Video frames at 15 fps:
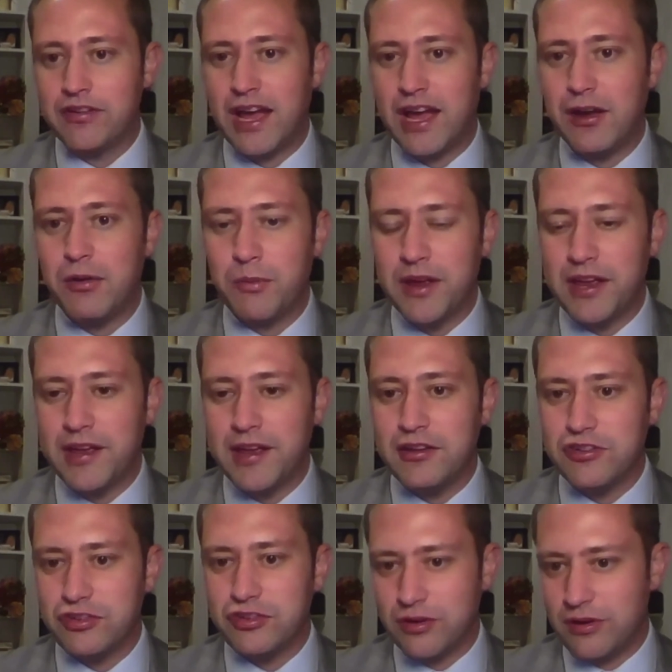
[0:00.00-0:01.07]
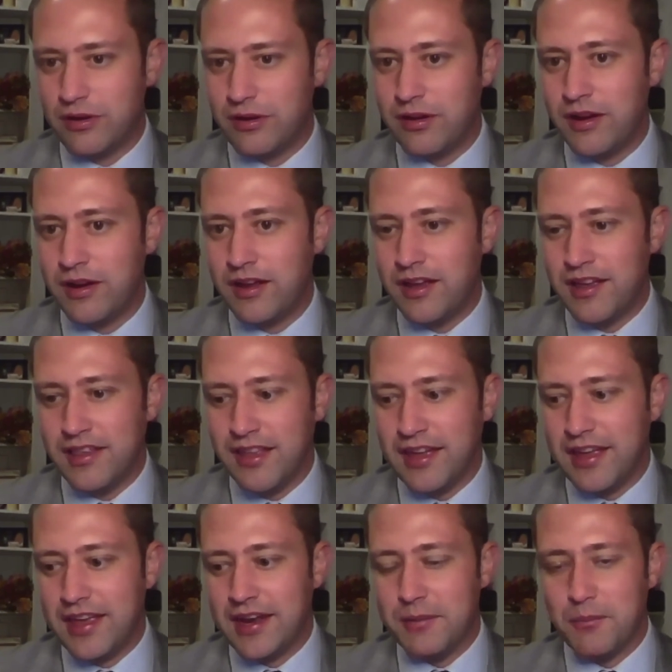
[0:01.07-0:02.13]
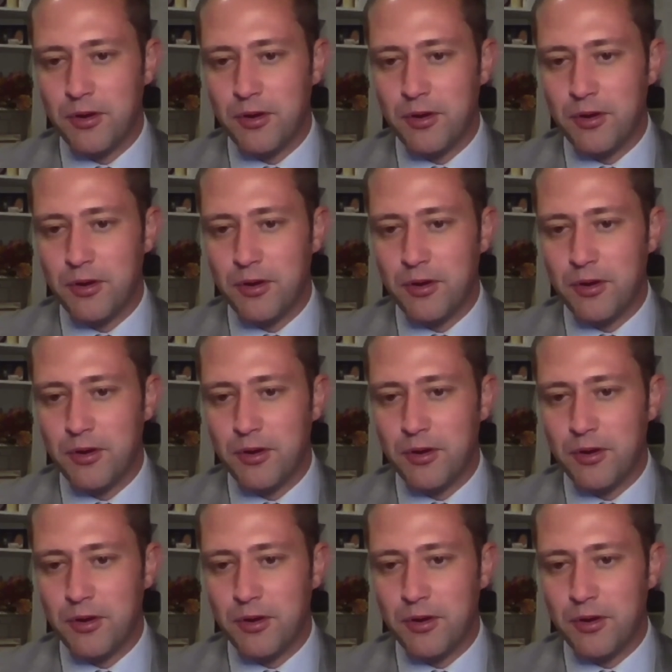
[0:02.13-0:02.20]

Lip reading: How can we ensure that in